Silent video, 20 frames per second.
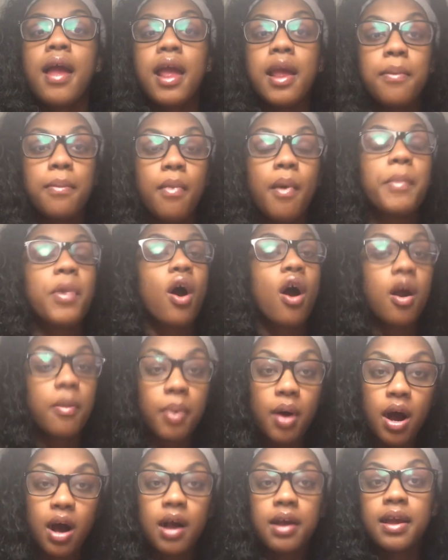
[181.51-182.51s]

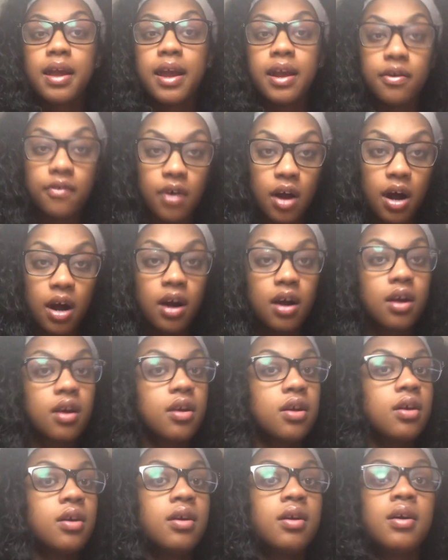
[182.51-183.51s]
RPOC,
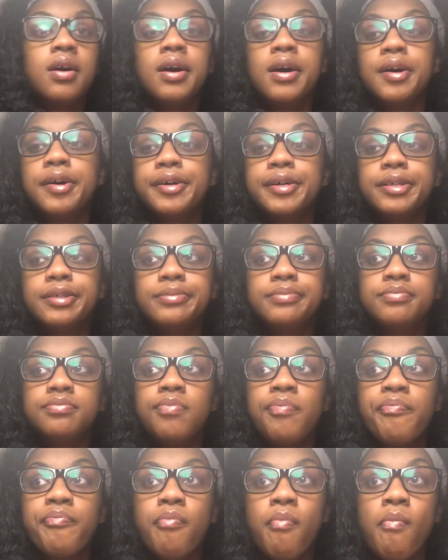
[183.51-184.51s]

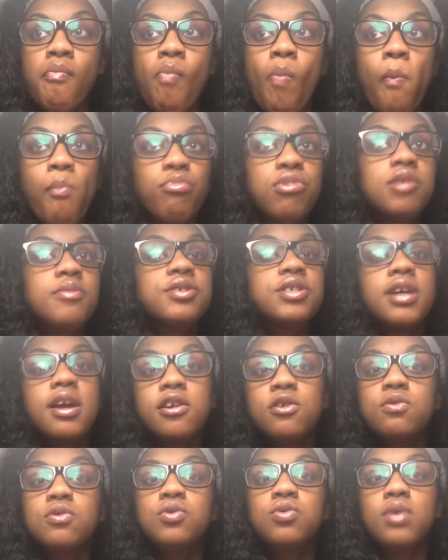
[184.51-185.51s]
AROC, pretty much
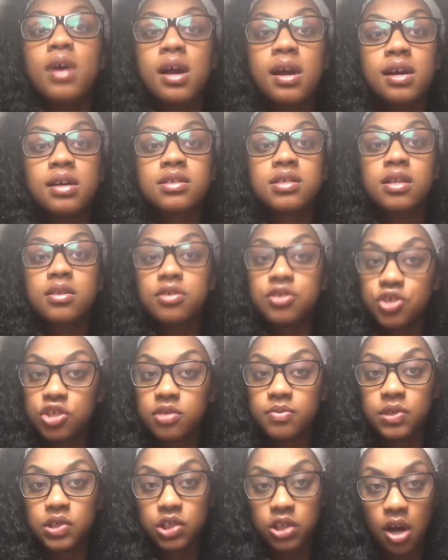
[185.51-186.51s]
anyone who has a
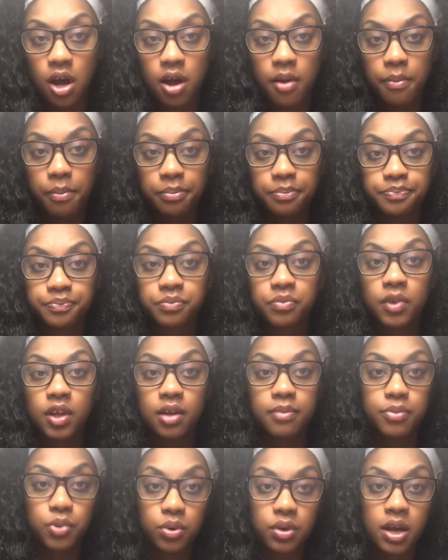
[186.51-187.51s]
legitimate job
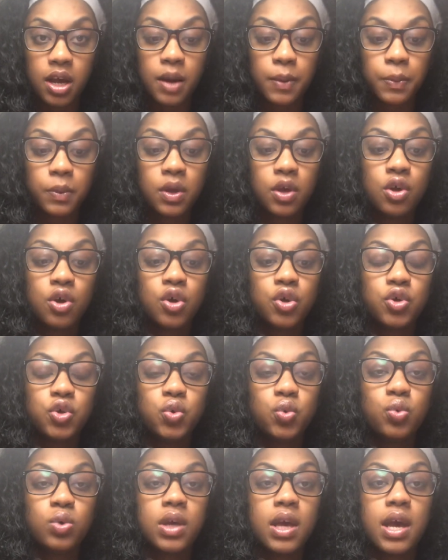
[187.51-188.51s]
in boot camp,
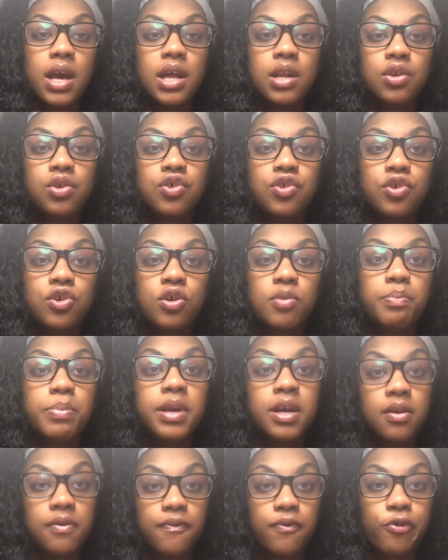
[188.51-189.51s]
you get your
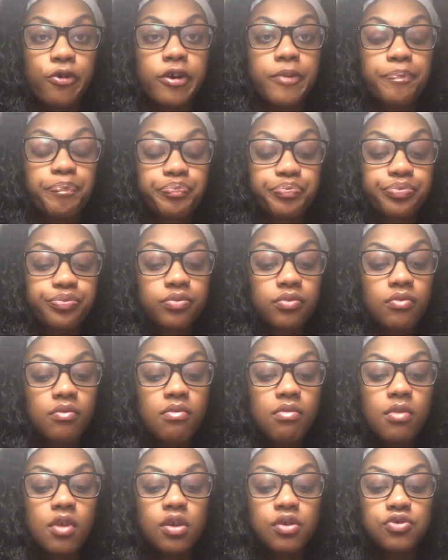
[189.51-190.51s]
pin for it.
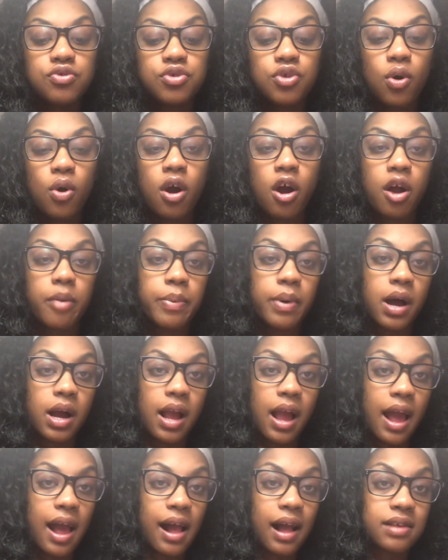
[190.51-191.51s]
So
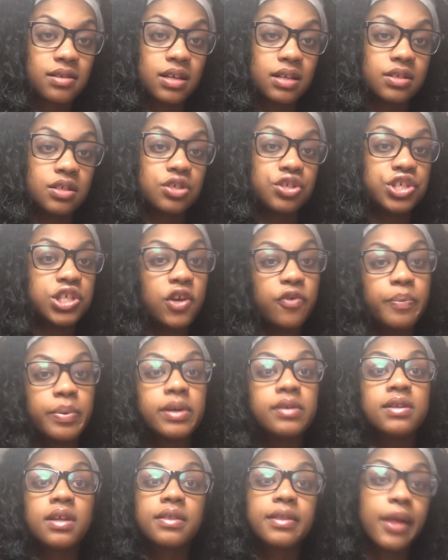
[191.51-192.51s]
RPOC has like the chief
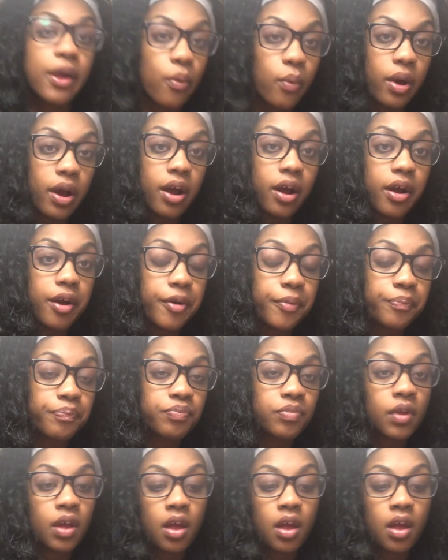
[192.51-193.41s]
pin that they wear.